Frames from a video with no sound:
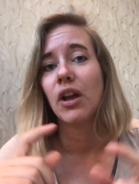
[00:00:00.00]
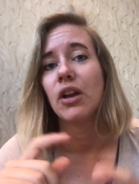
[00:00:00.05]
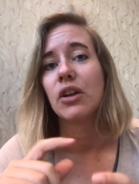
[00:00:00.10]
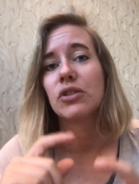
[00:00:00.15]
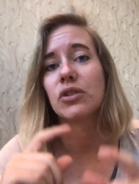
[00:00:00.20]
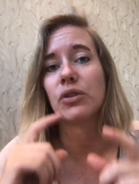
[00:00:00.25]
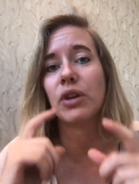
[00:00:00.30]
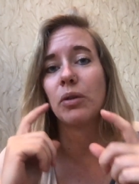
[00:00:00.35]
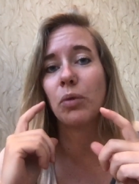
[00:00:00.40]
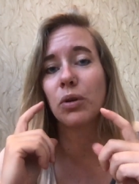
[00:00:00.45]

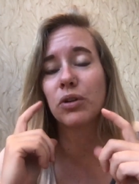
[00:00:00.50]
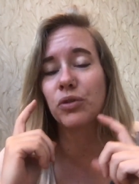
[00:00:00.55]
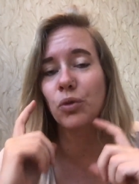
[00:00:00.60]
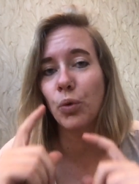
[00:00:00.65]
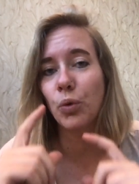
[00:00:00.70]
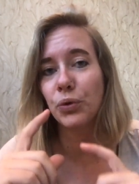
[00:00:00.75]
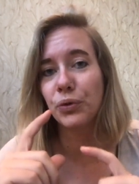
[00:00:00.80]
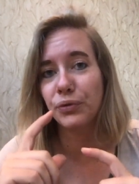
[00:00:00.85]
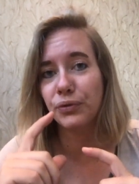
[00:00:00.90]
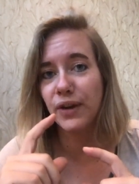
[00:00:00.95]
So they want
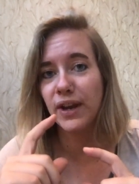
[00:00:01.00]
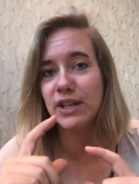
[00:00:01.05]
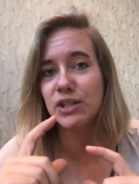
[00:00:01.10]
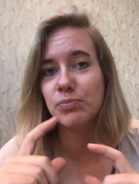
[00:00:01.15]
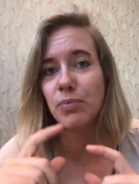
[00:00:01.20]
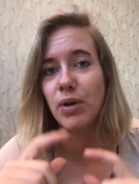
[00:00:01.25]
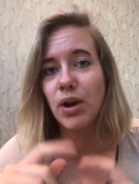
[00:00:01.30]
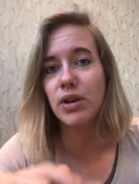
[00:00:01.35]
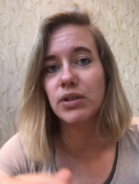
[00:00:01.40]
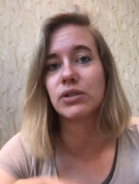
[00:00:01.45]
all the face
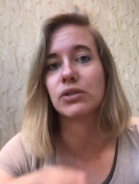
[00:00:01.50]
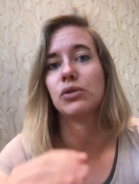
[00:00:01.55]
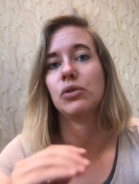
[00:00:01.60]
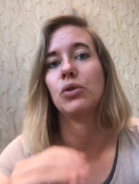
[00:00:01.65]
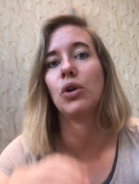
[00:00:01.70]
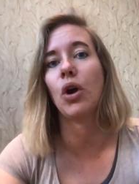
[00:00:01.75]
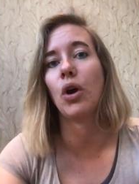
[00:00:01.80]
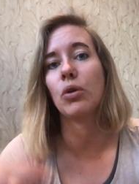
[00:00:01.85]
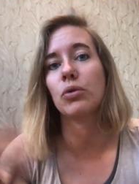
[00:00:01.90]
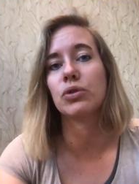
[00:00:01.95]
masks to
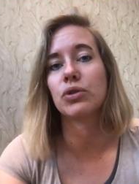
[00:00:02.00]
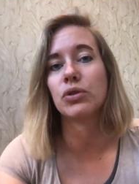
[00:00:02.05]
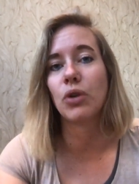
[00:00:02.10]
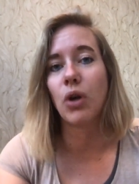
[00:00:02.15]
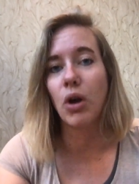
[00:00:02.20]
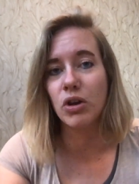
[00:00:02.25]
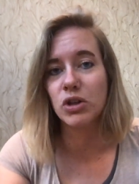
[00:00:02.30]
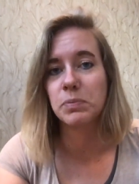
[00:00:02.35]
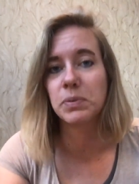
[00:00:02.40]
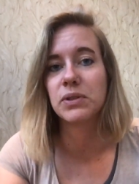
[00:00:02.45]
go to the
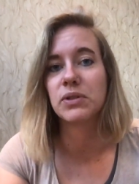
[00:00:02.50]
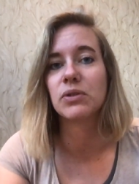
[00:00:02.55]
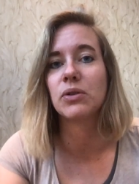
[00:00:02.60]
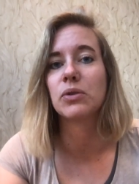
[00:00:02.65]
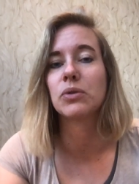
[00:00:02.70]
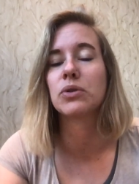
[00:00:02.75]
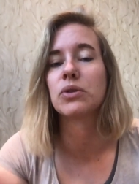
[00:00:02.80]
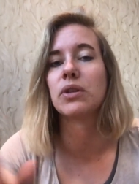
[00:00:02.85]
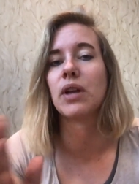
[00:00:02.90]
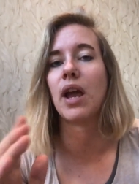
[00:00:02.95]

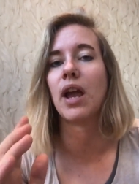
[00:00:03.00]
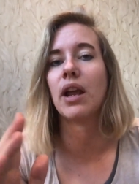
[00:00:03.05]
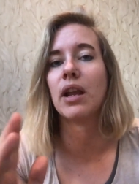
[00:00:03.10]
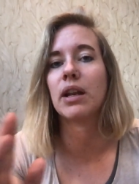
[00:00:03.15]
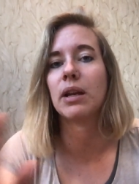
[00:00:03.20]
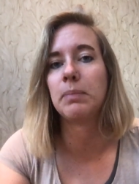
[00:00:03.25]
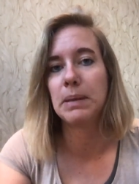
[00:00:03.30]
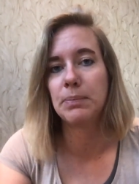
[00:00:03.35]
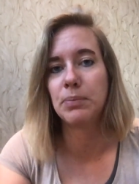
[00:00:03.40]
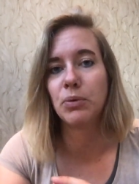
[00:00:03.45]
hospitals and
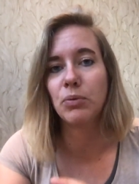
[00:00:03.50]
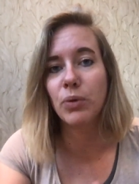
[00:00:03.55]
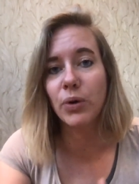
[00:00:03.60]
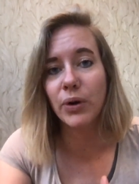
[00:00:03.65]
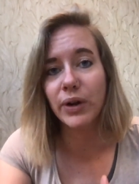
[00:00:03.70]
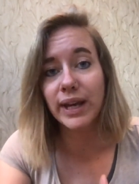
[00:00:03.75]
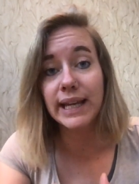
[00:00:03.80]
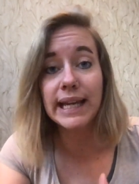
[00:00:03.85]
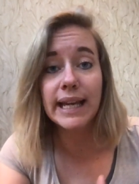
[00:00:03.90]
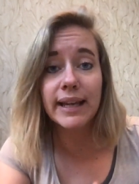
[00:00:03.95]
the people
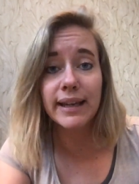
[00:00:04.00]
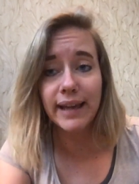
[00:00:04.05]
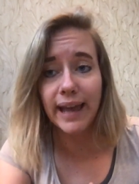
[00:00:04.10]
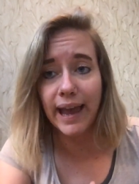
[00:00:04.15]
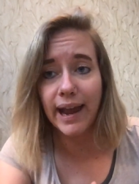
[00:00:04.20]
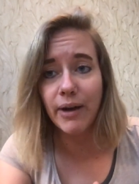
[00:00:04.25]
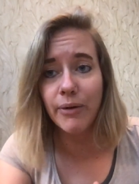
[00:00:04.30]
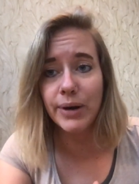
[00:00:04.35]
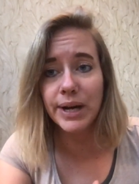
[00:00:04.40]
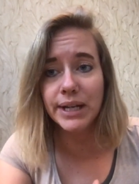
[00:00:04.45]
working in
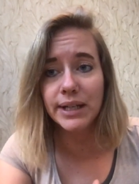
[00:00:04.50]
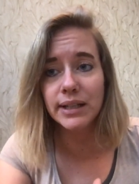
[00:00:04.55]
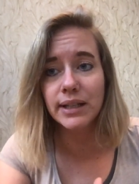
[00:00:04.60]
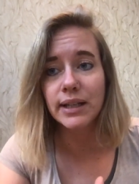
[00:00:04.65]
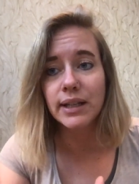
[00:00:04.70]
caring.